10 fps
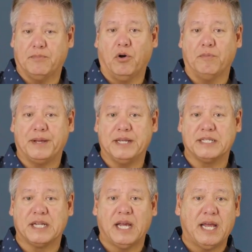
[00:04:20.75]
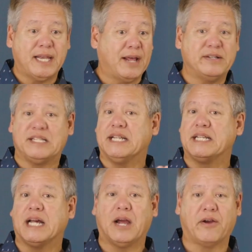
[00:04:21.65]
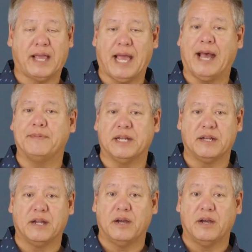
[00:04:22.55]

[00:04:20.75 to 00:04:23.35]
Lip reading: pole piece now has the entire cabinet,